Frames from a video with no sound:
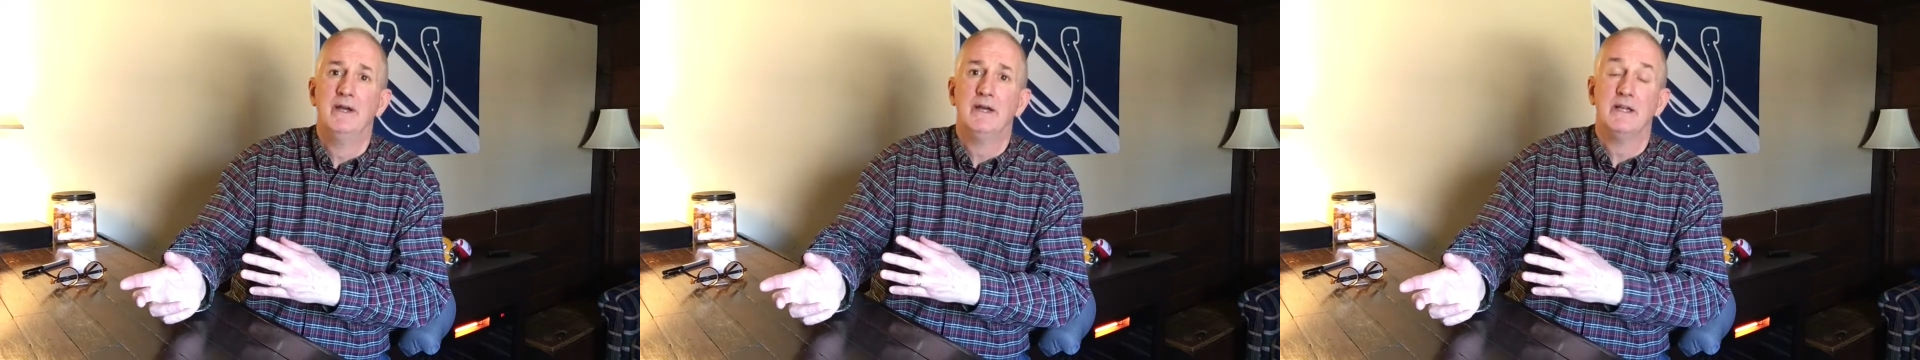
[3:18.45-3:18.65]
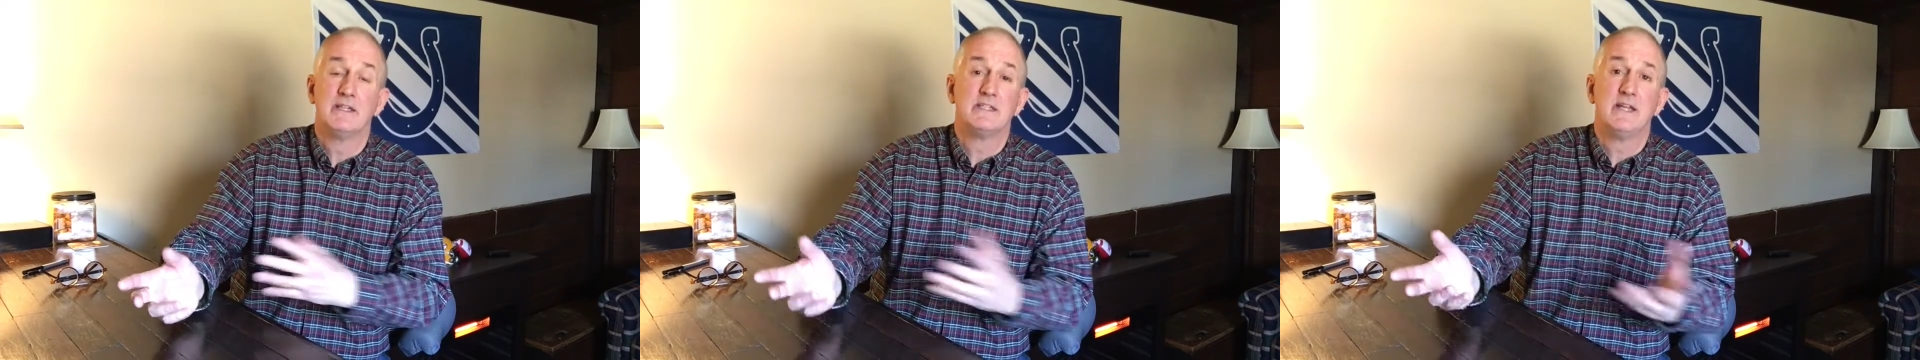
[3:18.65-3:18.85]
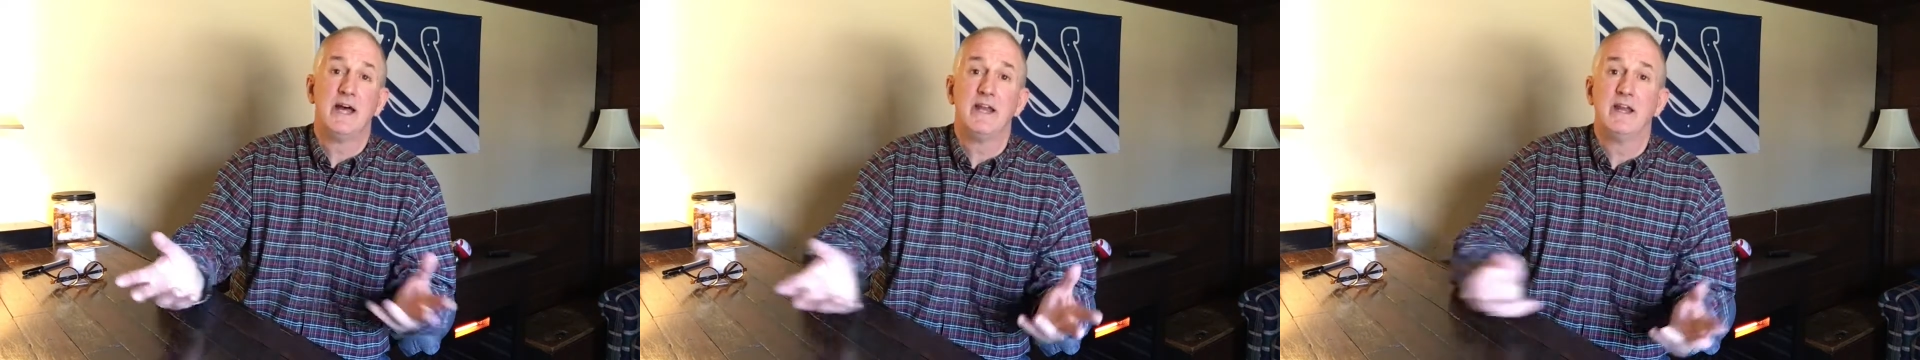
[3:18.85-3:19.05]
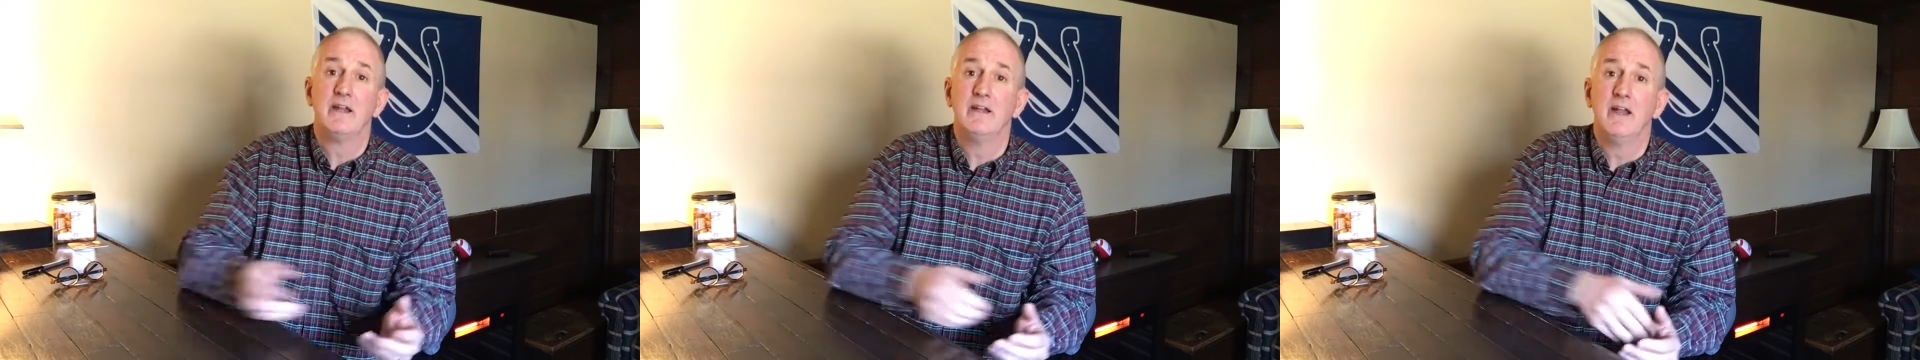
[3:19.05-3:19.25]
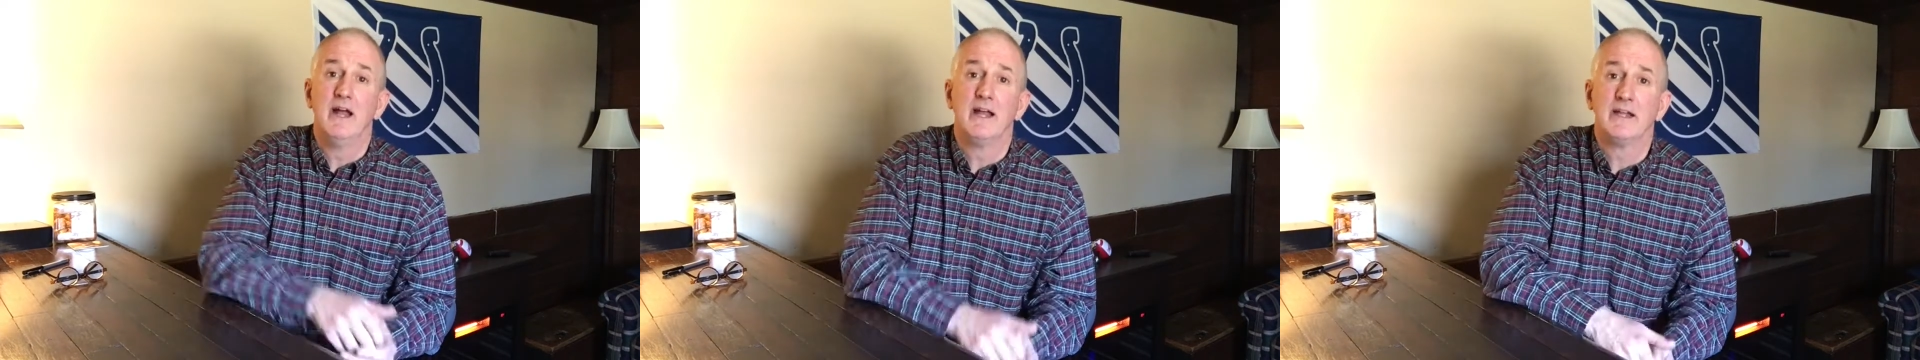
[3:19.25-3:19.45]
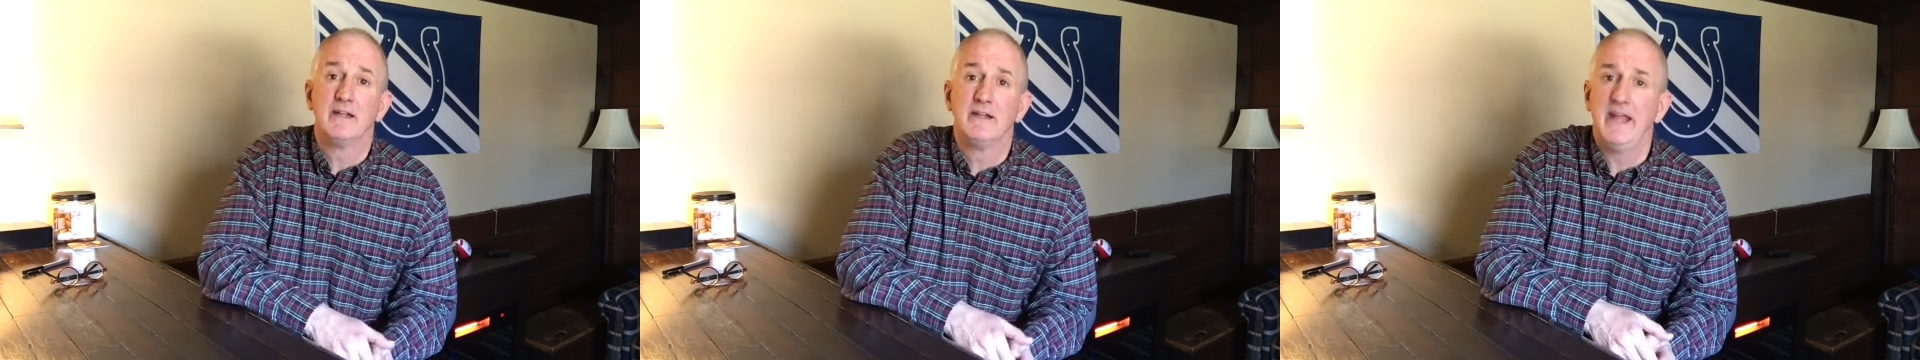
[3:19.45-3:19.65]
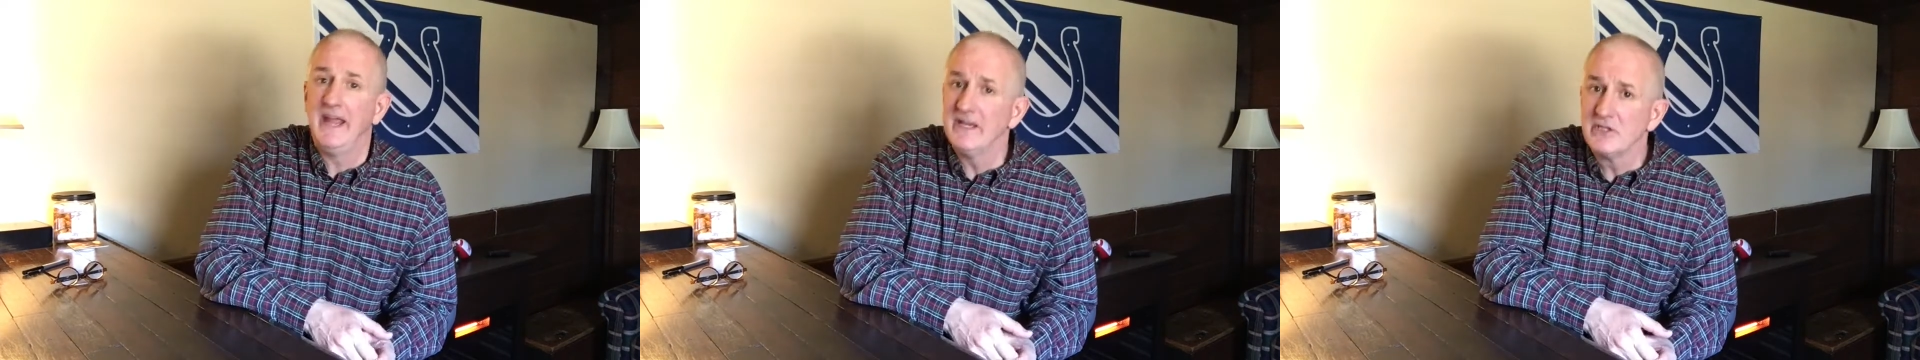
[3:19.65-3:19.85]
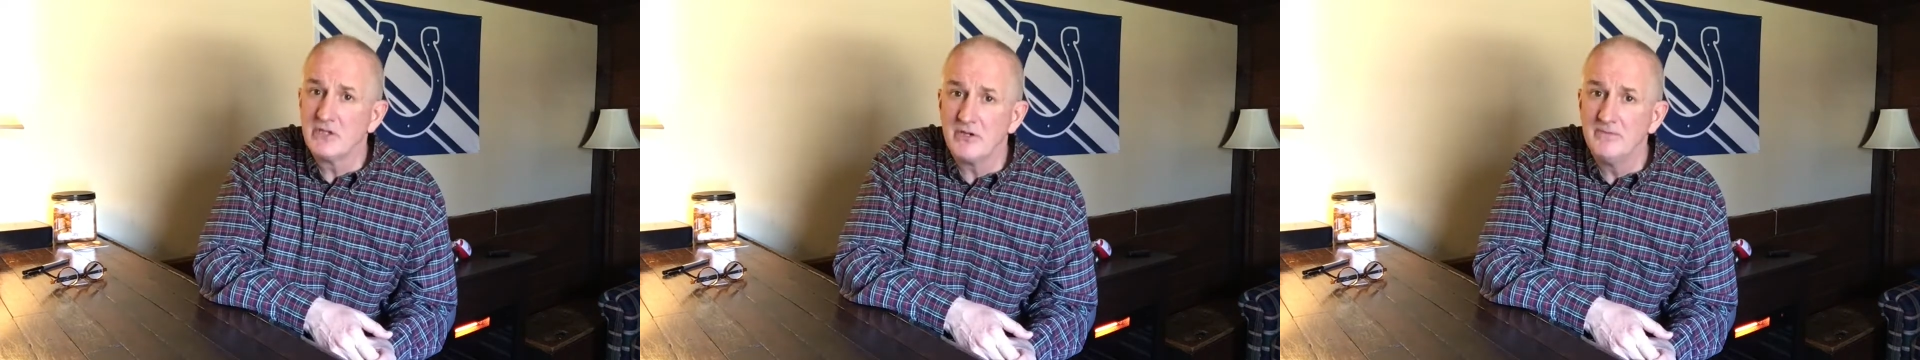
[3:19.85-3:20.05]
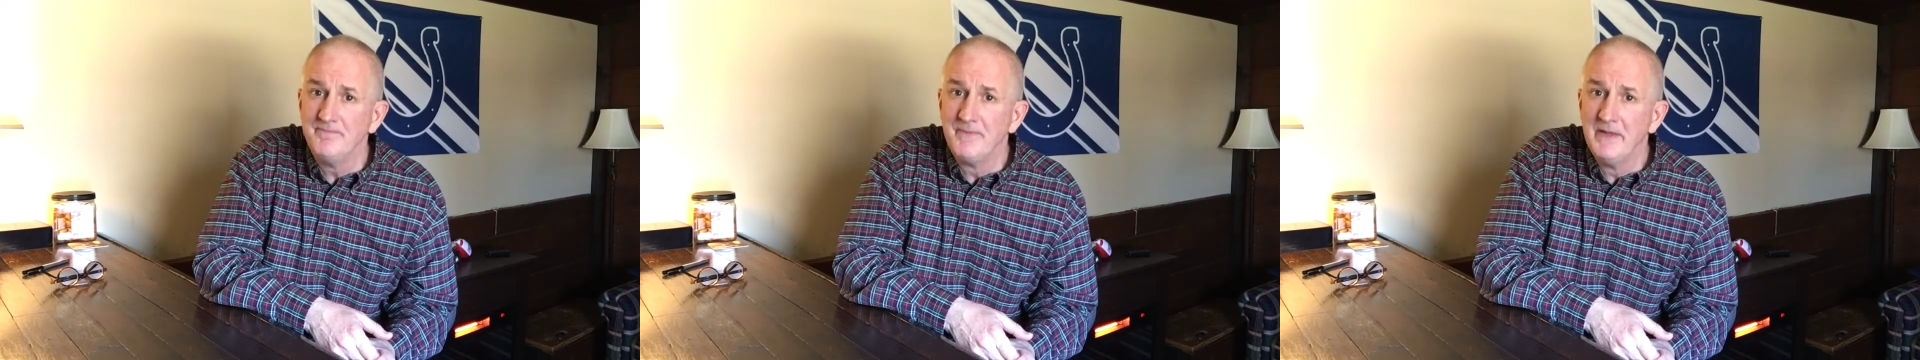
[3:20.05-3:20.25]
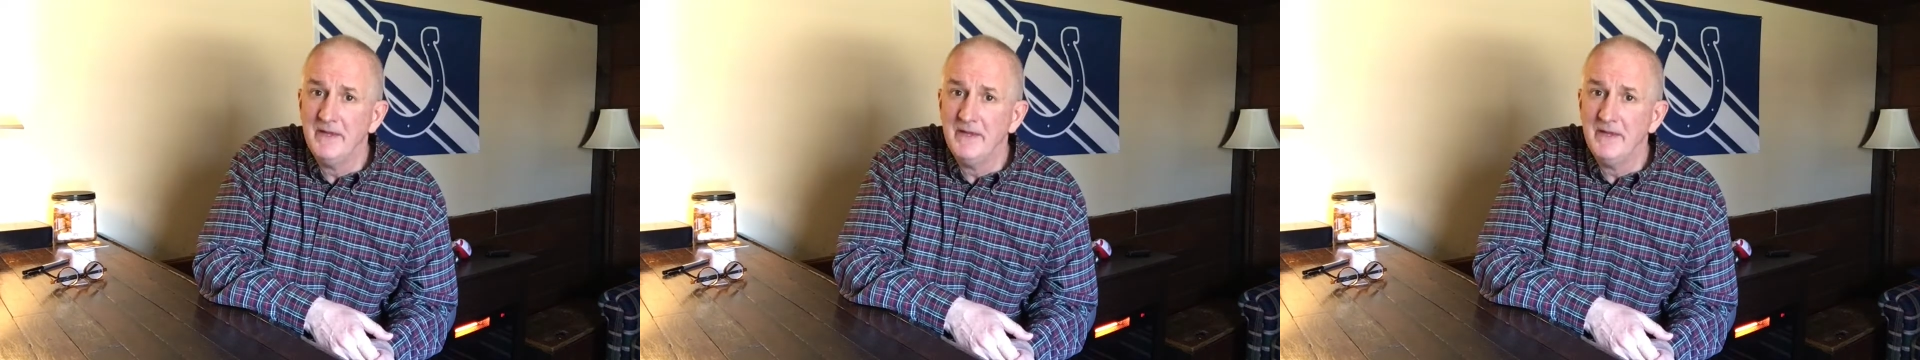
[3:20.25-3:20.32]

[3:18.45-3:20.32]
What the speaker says: It's not unlike cancer.